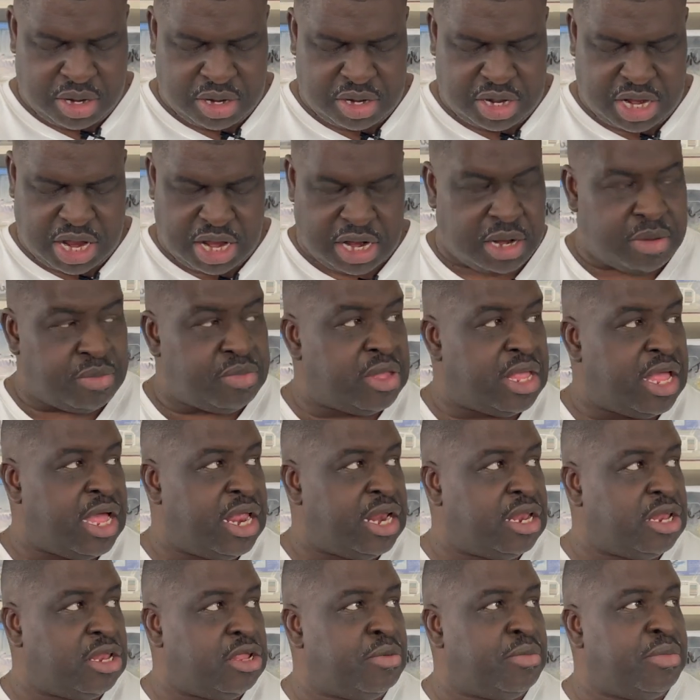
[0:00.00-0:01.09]
Tighten up that a
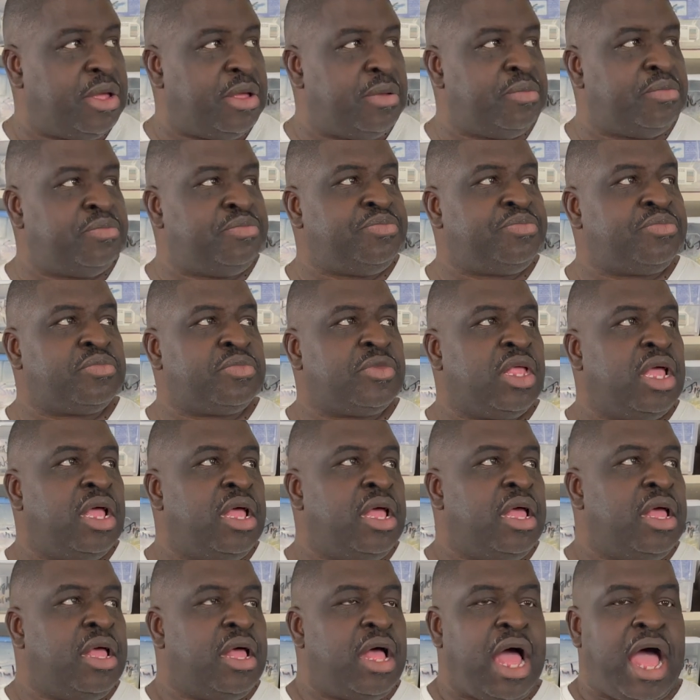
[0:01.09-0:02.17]
little bit.
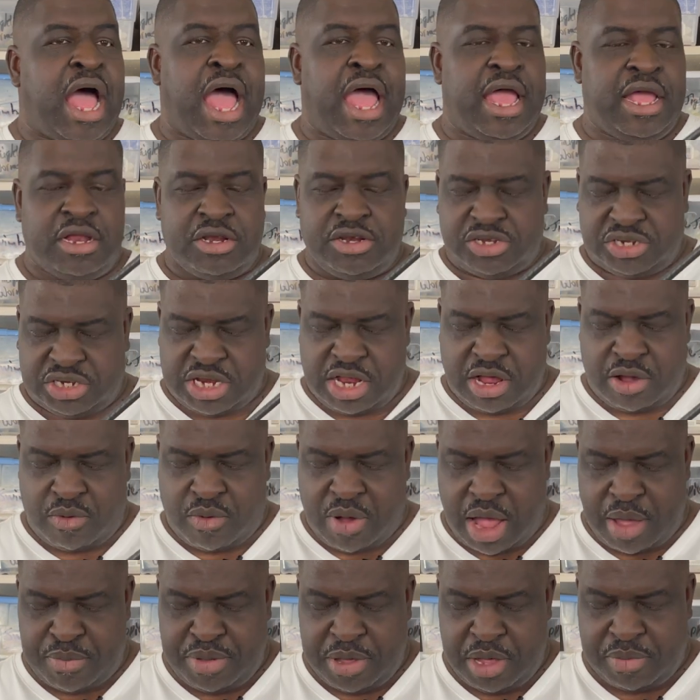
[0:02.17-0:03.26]
I understand
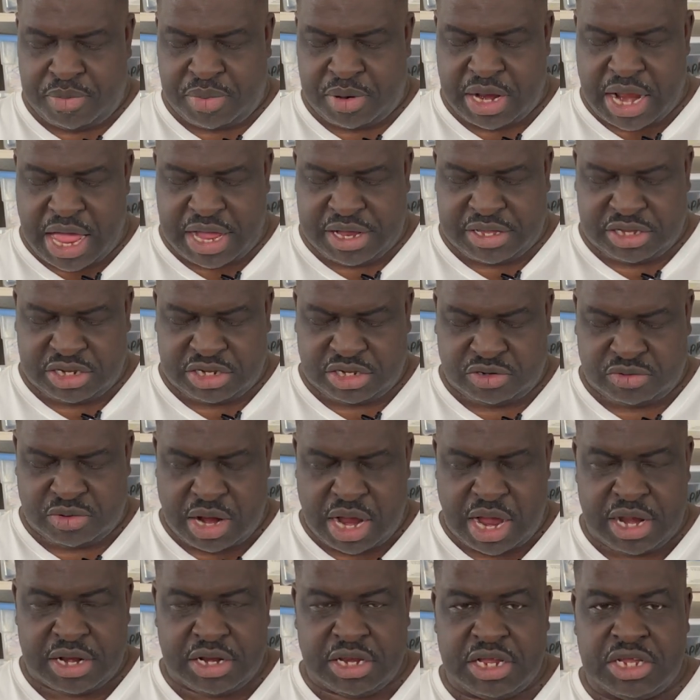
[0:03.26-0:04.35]
why people like this
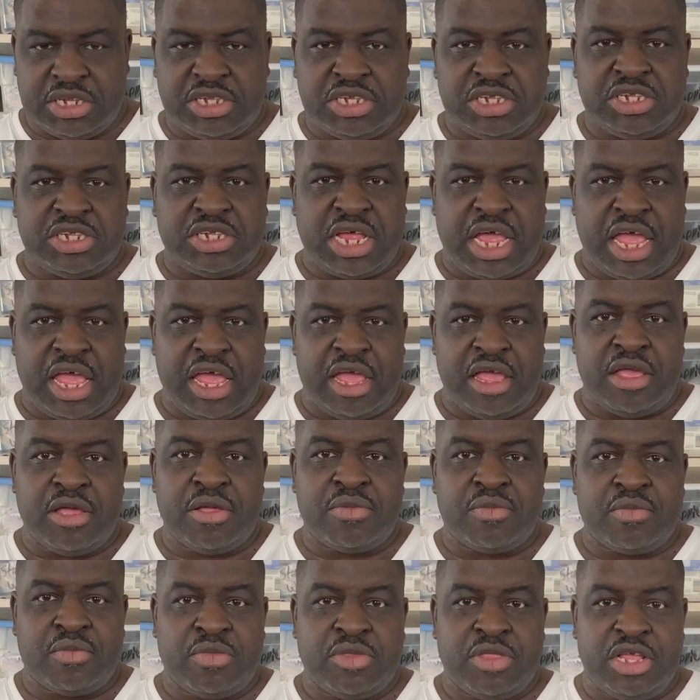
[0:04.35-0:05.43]
rod. This is a
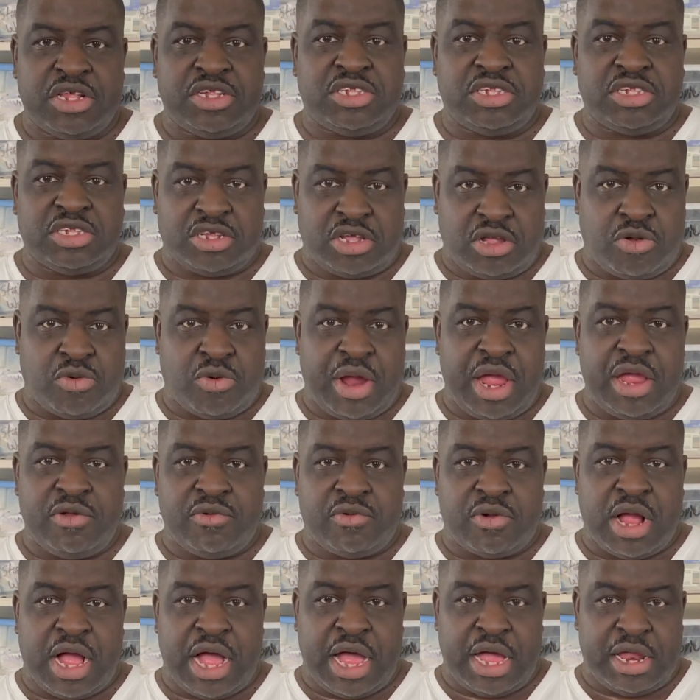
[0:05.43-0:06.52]
great
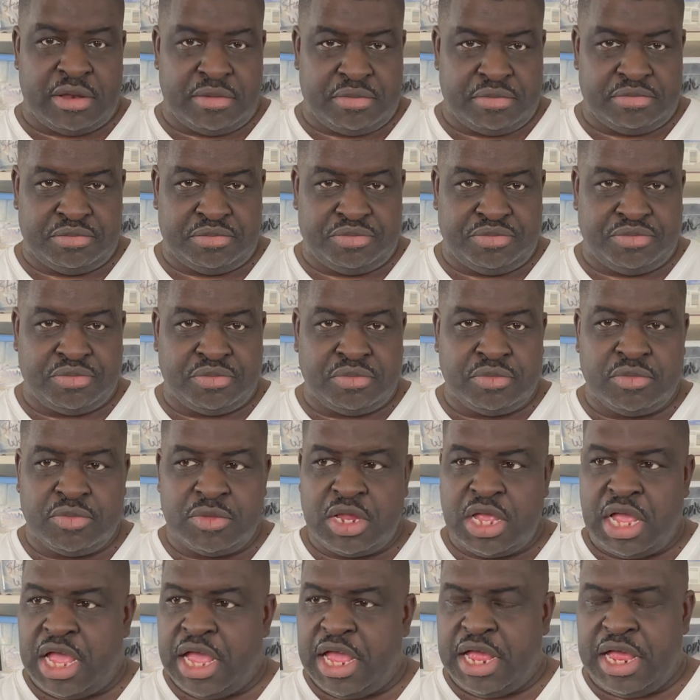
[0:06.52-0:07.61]
rod.
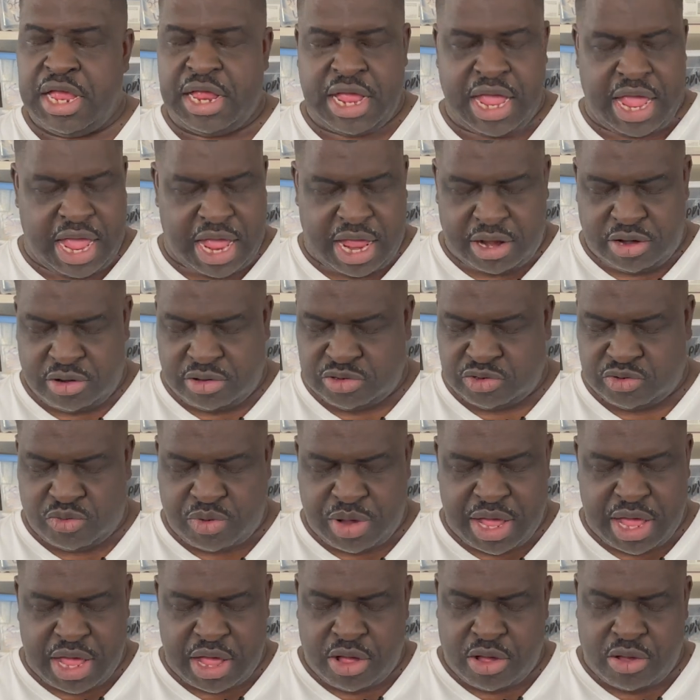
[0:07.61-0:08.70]
It handles
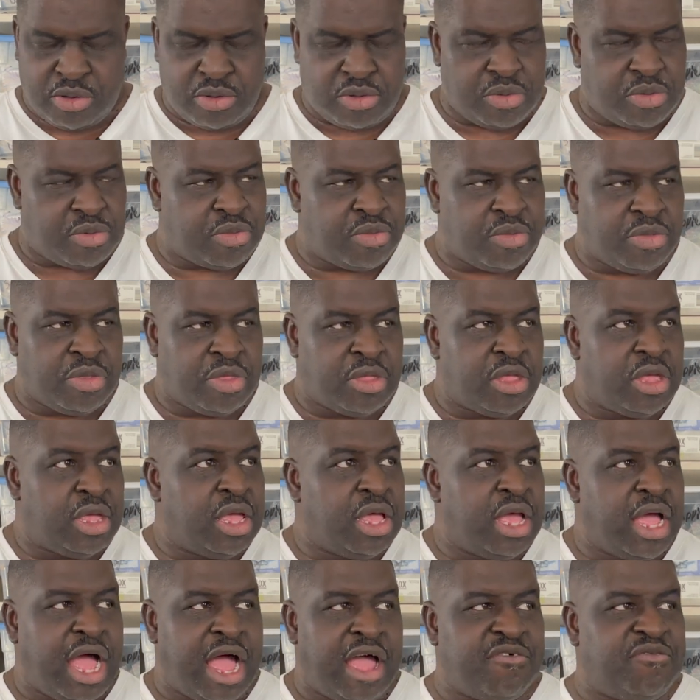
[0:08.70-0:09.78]
well.
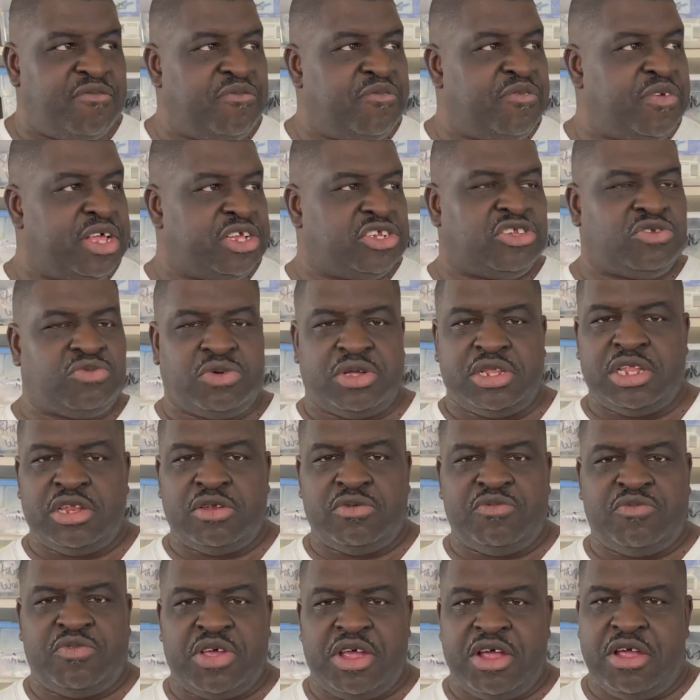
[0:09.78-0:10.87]
I fished with it
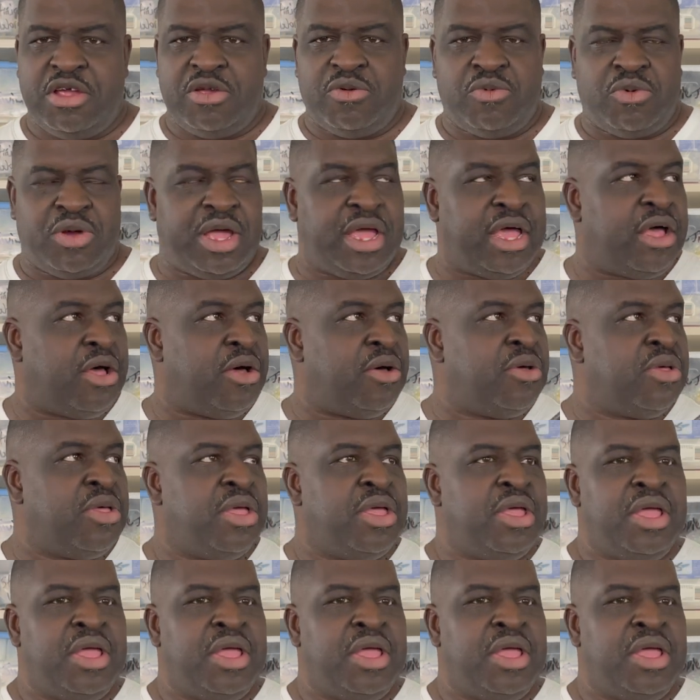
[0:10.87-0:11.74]
very well.